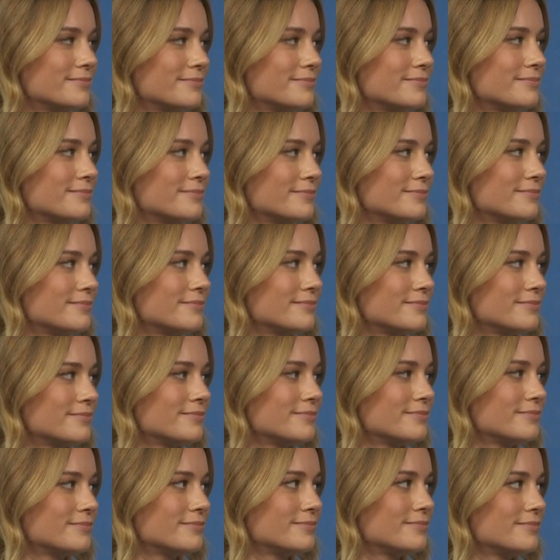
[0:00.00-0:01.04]

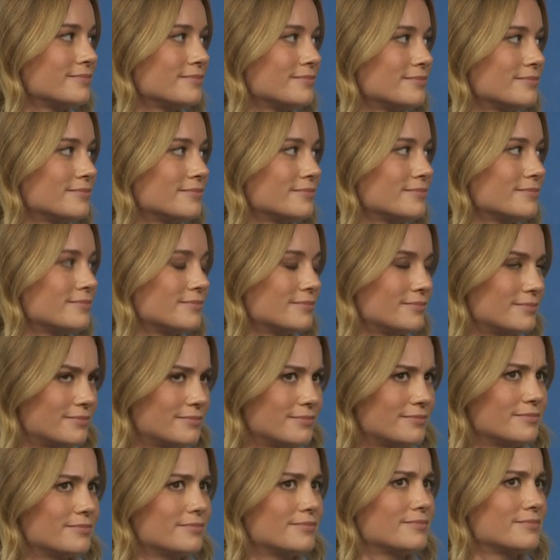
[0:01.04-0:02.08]

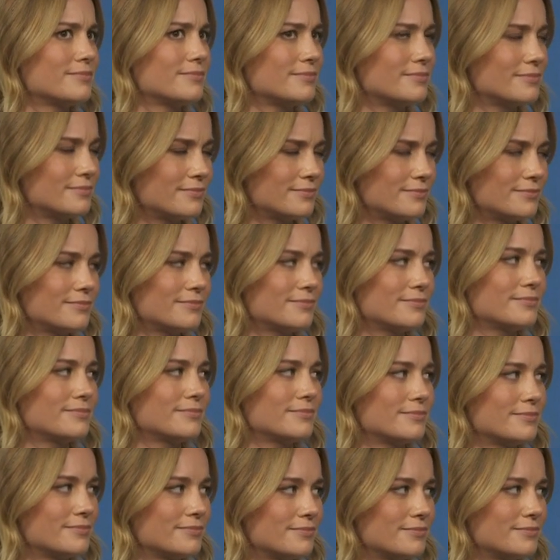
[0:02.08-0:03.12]

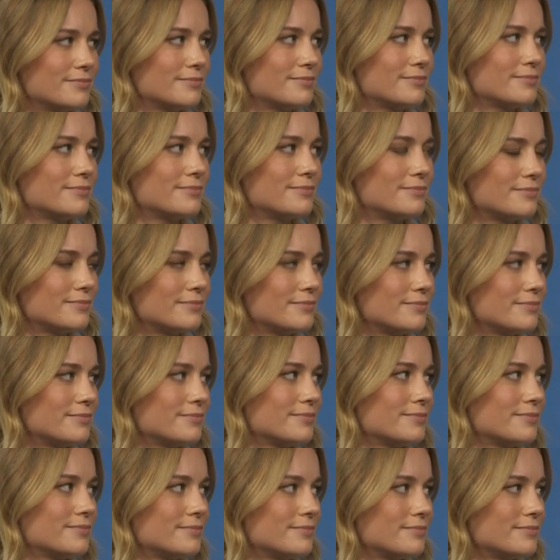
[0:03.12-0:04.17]

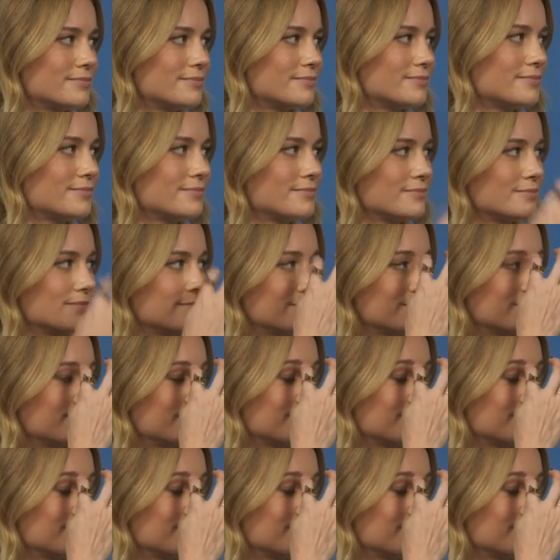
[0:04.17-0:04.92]
This person isn't speaking.